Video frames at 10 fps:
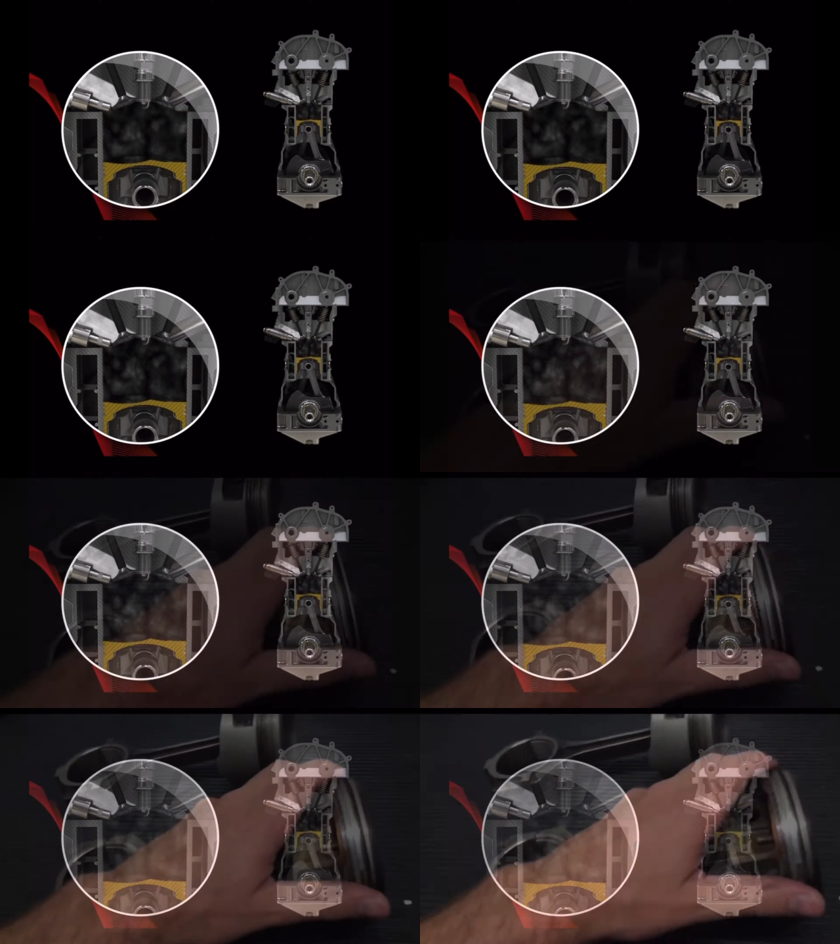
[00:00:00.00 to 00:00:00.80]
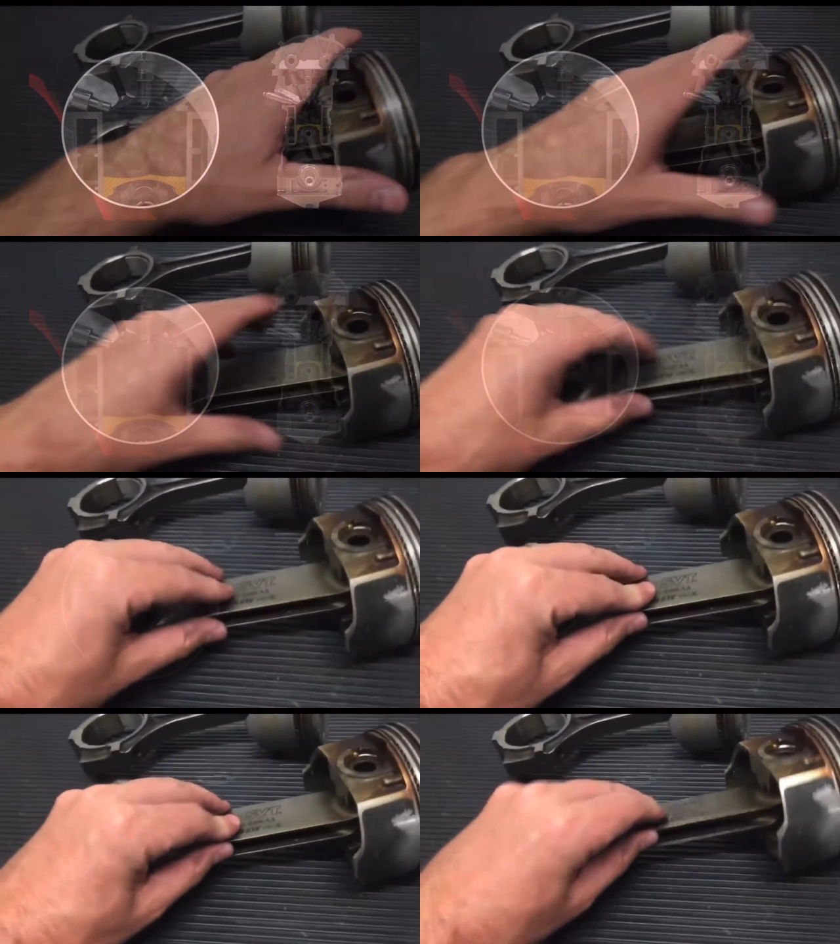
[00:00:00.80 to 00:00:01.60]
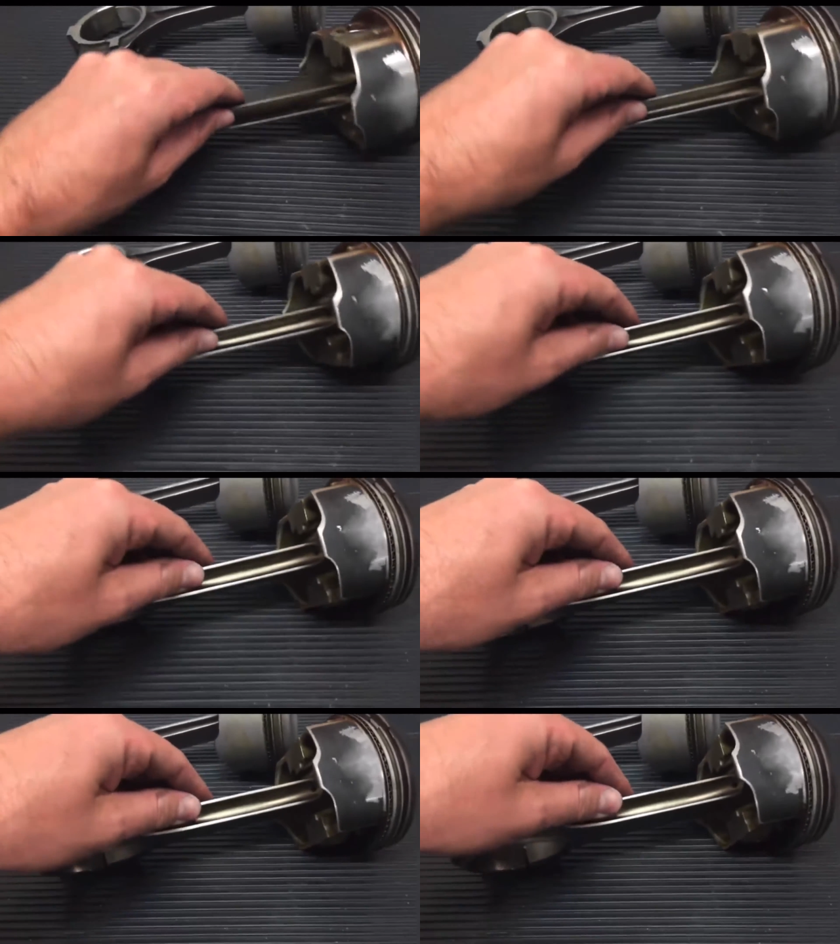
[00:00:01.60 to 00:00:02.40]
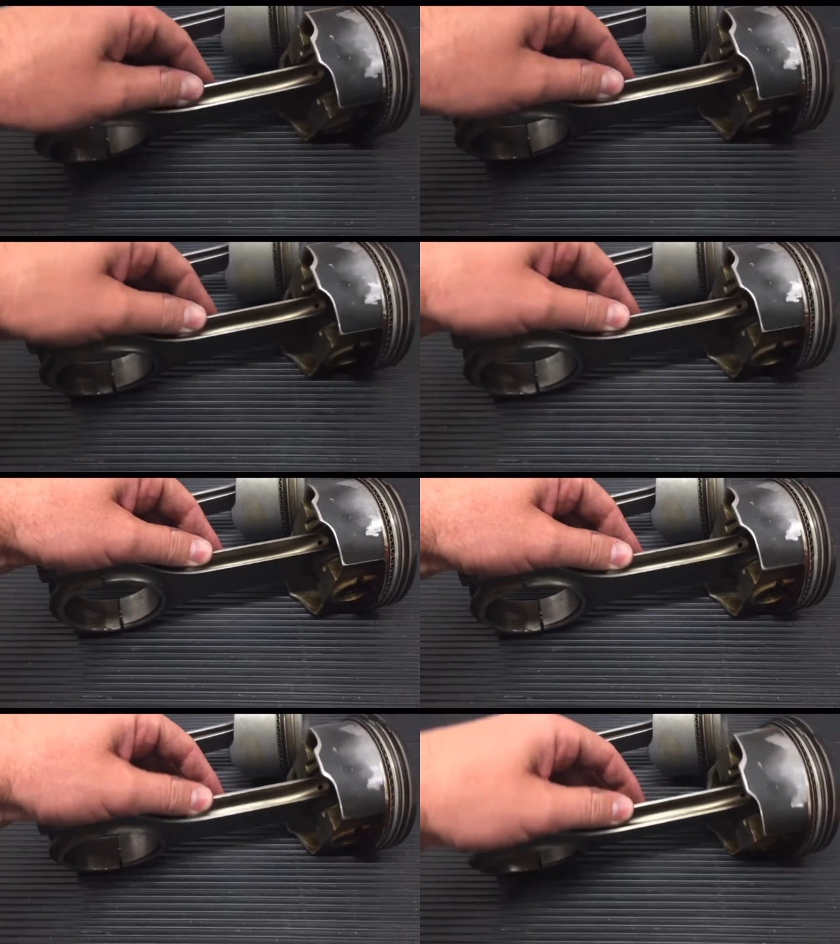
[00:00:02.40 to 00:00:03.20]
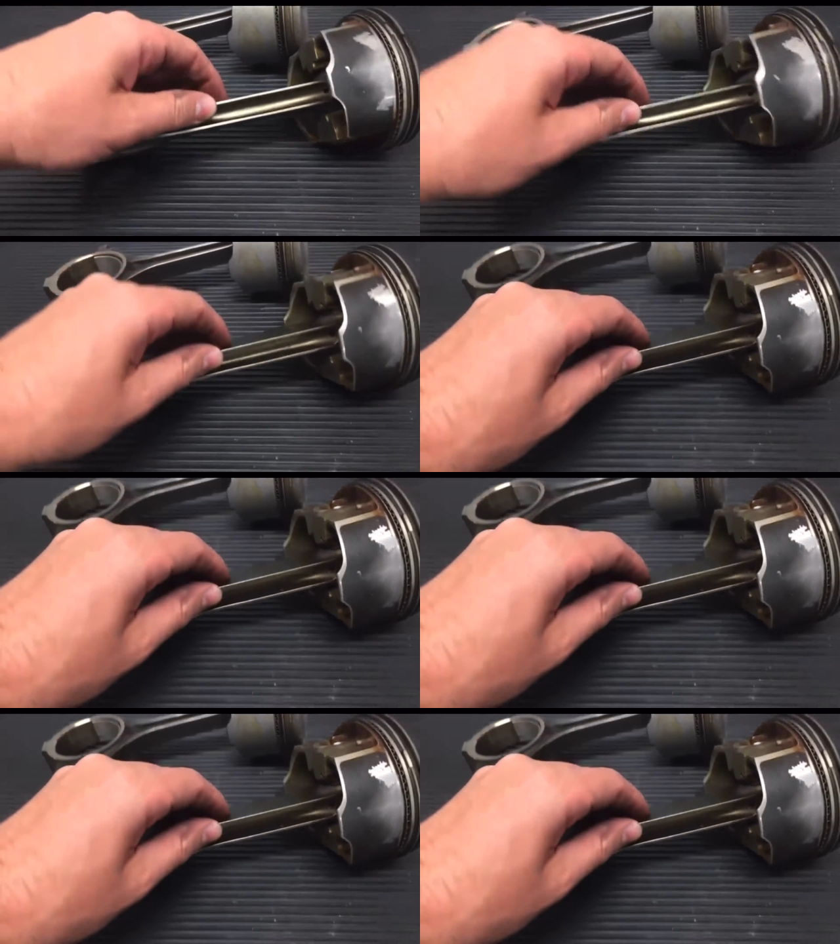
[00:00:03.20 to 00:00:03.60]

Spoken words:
Nobody's mouth can be seen.